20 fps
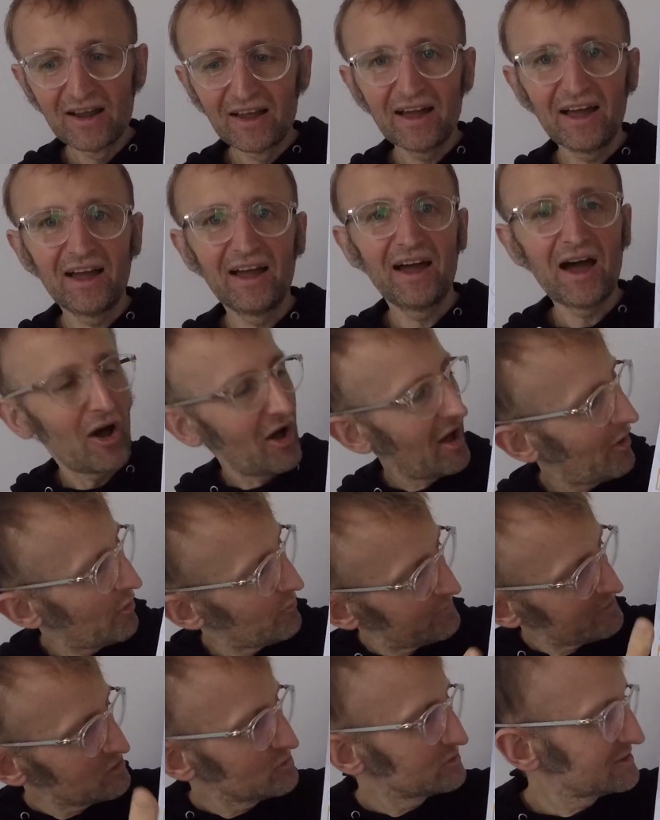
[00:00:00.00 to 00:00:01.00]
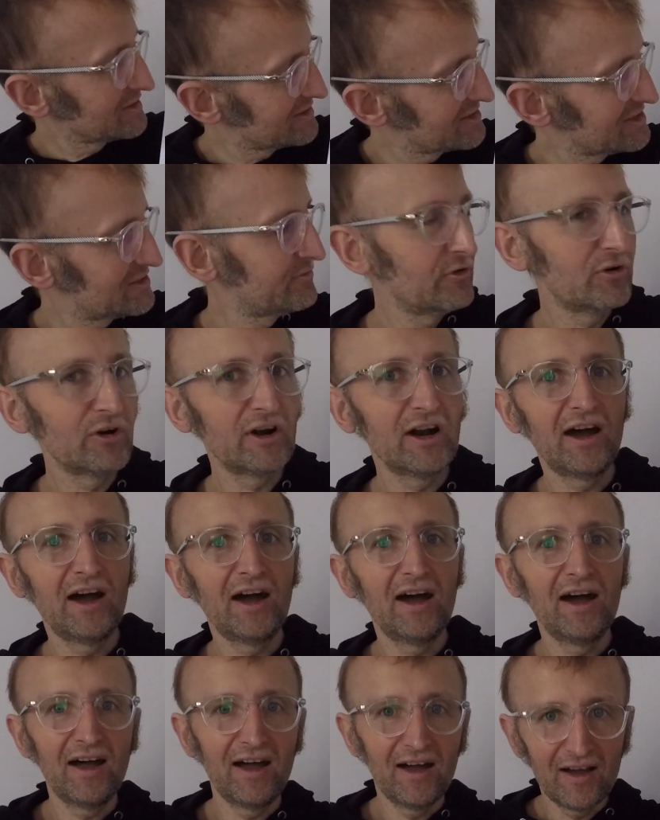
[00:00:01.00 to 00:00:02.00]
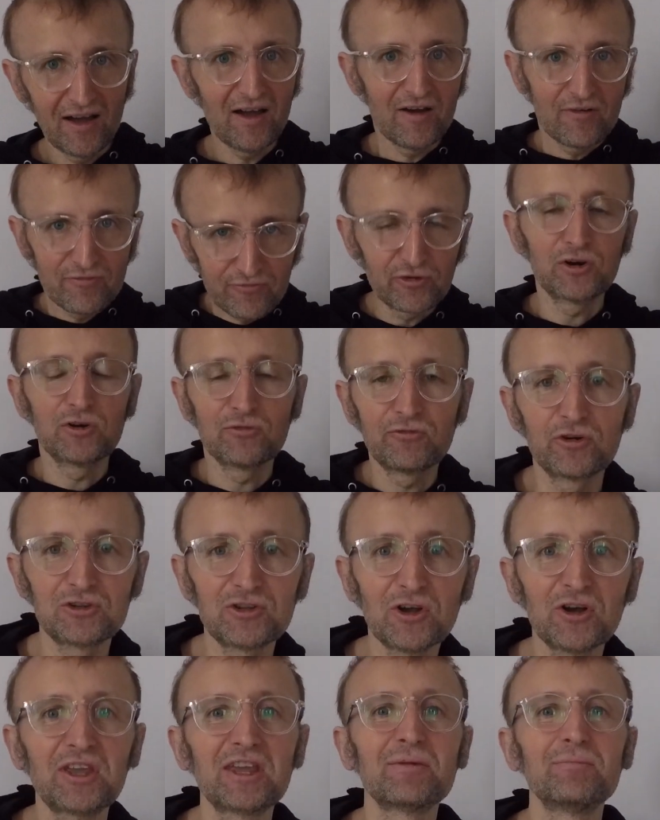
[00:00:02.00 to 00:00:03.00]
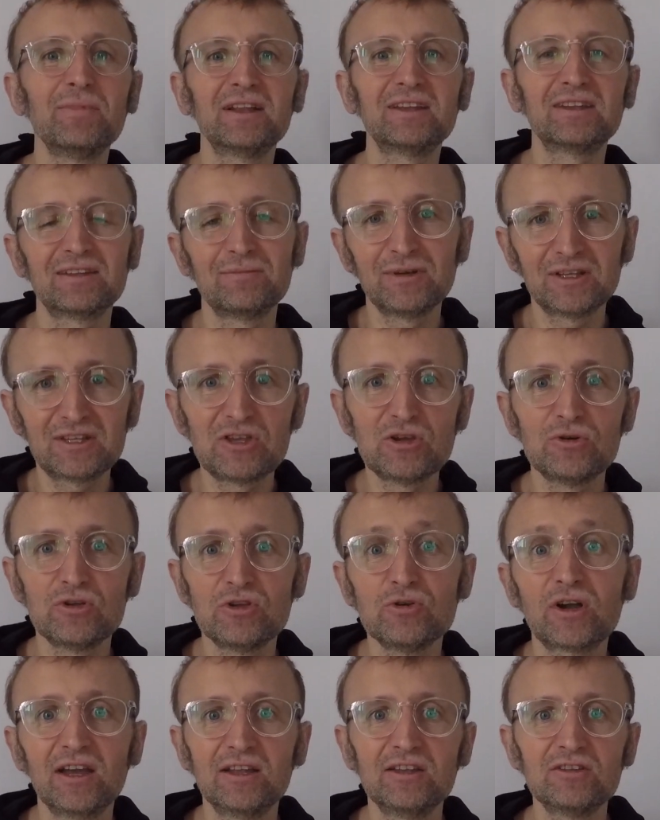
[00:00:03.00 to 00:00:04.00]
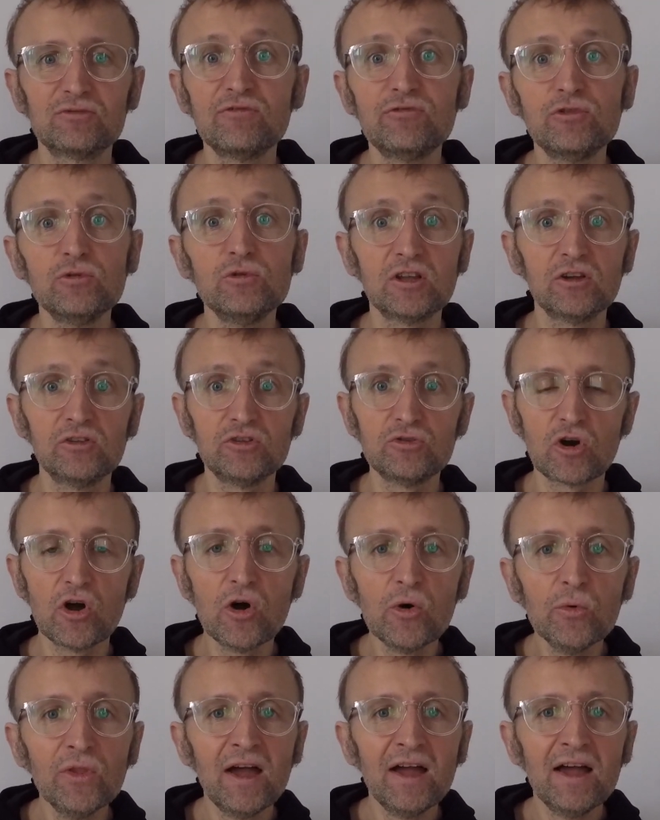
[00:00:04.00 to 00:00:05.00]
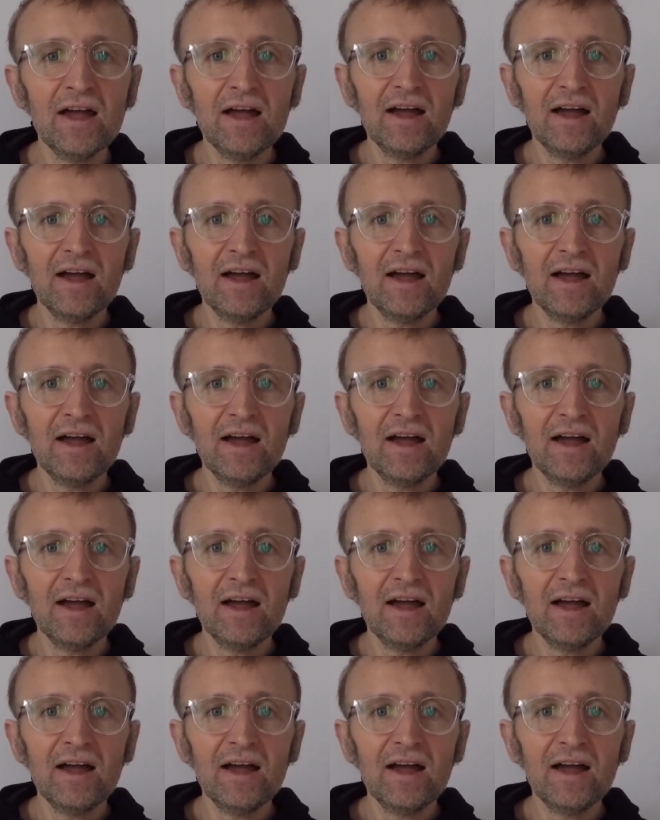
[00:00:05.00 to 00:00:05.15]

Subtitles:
I'll be using this for talking, but you can review it on your own.